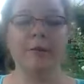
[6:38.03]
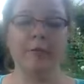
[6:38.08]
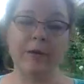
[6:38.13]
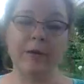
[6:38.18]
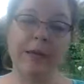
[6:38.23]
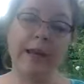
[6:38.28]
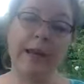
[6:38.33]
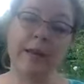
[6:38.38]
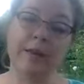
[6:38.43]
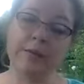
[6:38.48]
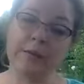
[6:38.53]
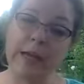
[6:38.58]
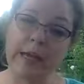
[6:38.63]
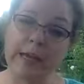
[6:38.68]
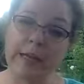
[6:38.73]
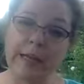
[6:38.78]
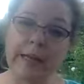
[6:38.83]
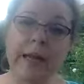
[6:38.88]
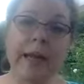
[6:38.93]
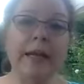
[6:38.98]
being outside
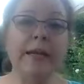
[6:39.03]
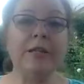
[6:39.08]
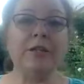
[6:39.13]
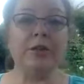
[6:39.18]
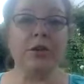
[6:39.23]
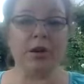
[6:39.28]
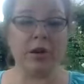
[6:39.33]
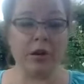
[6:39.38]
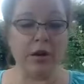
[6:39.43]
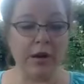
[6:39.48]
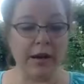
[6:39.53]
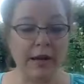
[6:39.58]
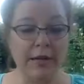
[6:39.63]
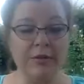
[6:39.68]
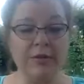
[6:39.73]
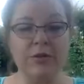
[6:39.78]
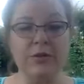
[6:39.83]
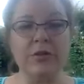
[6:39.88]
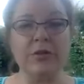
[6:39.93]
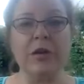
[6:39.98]
in nature,
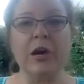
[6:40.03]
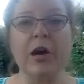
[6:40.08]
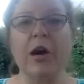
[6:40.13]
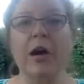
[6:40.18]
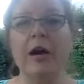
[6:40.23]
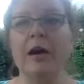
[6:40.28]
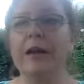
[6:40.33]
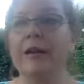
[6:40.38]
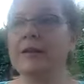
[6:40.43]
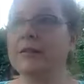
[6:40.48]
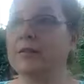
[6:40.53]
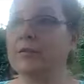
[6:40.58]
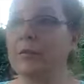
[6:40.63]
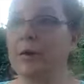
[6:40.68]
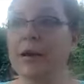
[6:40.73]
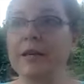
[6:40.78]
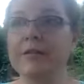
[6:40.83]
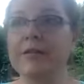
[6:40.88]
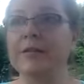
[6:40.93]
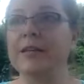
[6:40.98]
exercise,
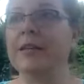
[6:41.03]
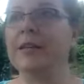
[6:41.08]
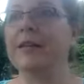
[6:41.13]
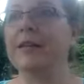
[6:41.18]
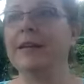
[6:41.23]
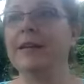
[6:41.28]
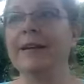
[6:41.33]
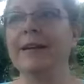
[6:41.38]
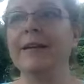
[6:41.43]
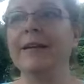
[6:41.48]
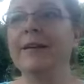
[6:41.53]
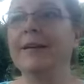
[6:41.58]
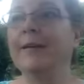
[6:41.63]
resting,